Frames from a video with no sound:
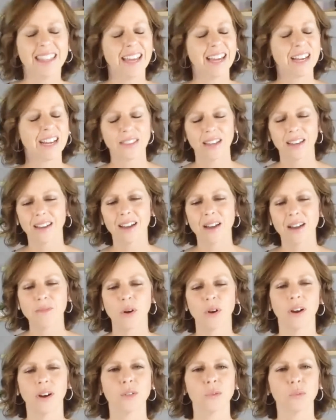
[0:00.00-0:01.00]
that could come
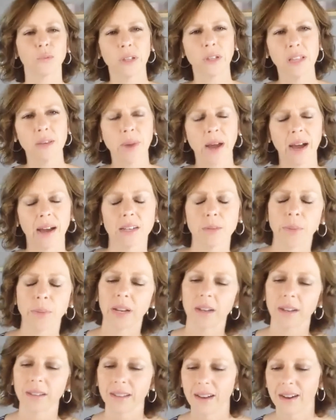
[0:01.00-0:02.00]
across really bad
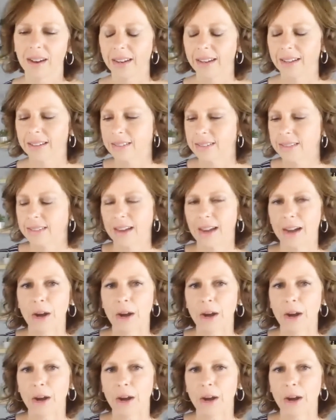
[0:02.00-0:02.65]
depending on the audience.